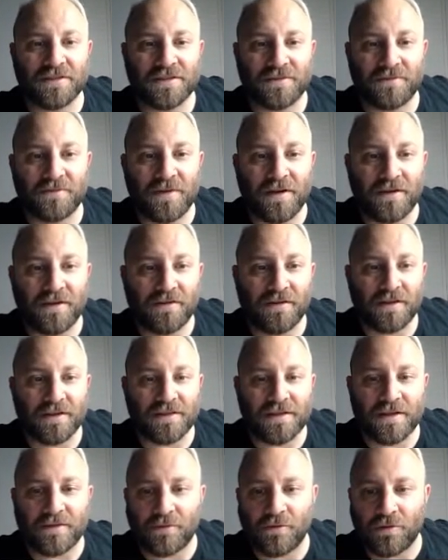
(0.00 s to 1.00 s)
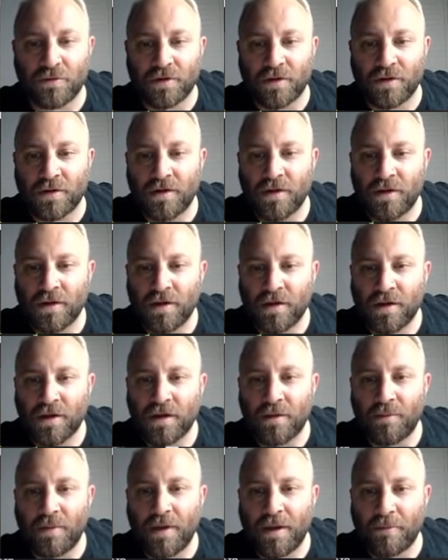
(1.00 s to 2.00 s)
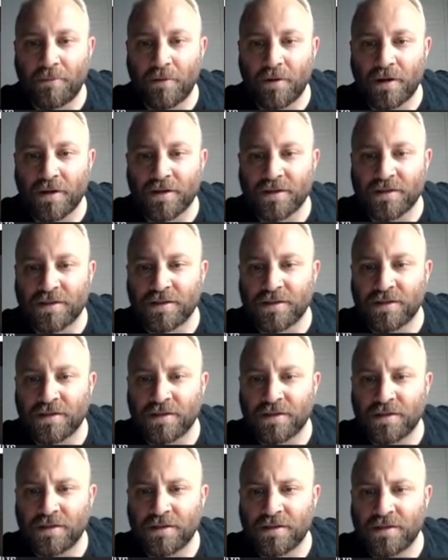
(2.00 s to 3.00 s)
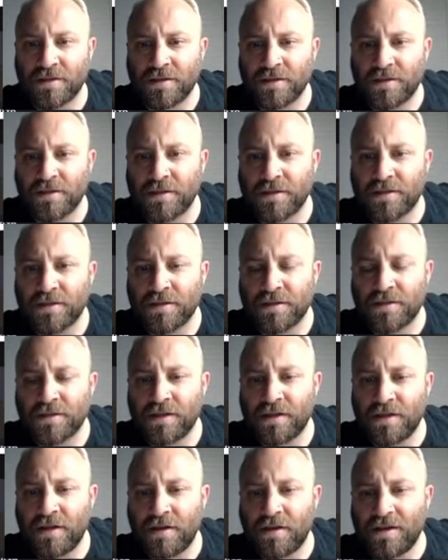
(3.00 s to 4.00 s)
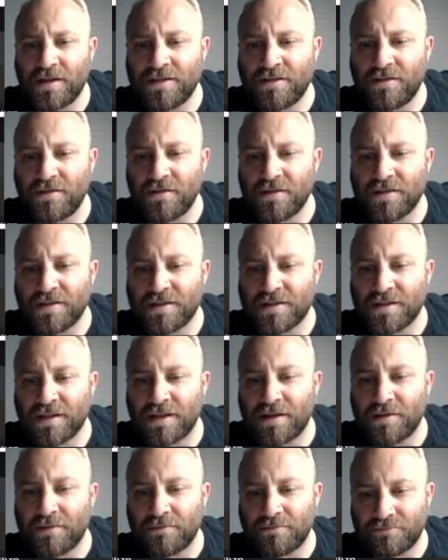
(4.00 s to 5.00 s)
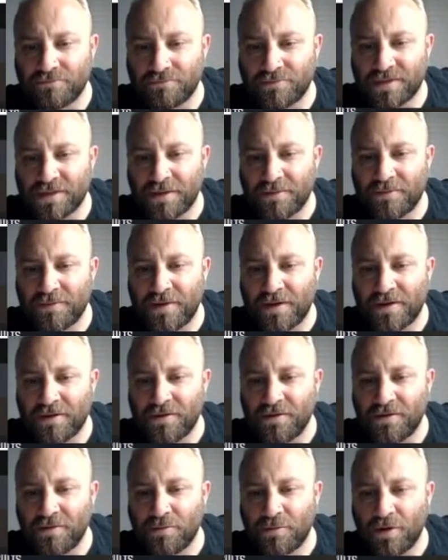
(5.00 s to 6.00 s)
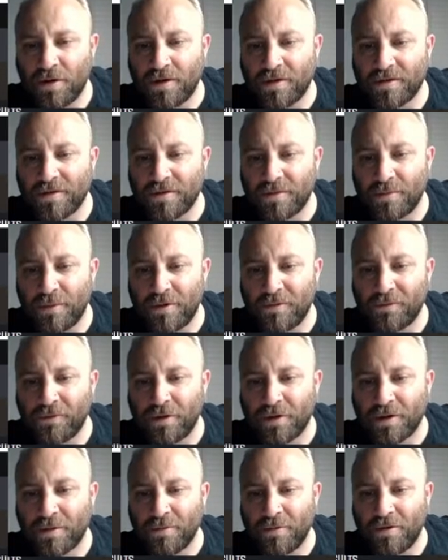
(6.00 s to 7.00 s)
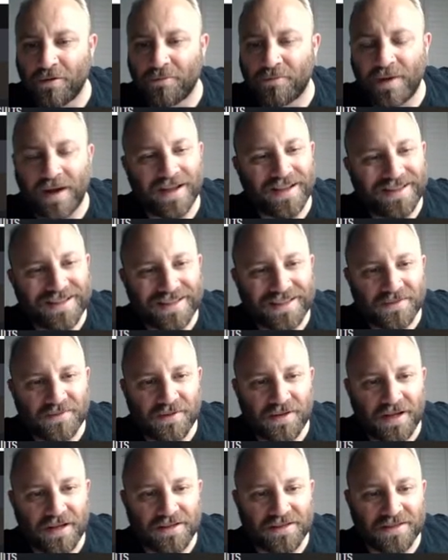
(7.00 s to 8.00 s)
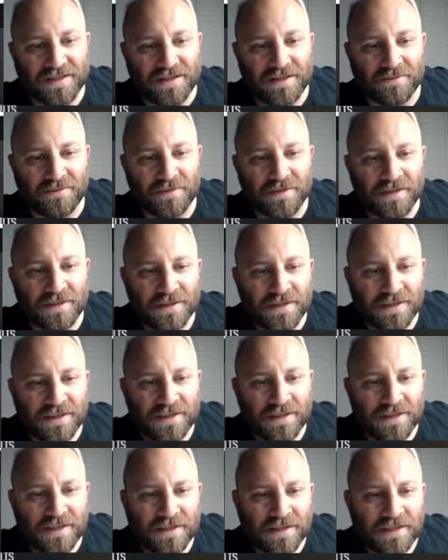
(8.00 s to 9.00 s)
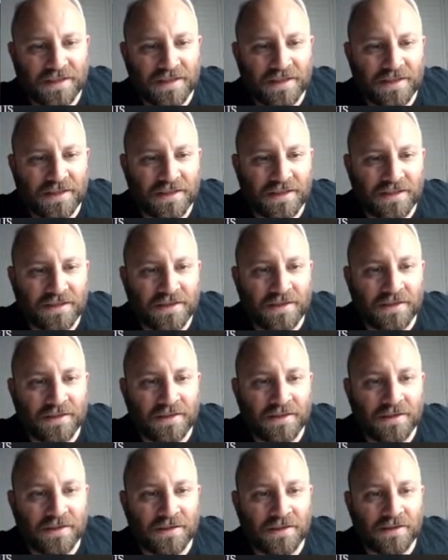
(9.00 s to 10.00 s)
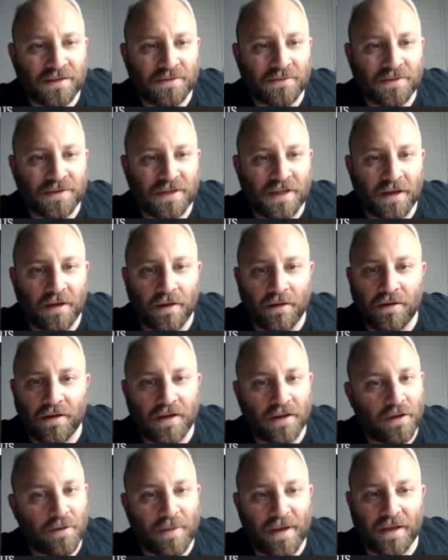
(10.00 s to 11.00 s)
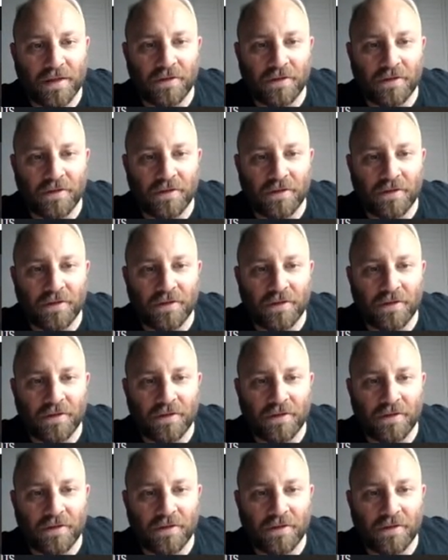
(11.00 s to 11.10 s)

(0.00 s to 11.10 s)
some value. Let's have a look, compare price. You know, he's got some value. I might flog him off, but he does fit our team. But yeah, I'm going to go back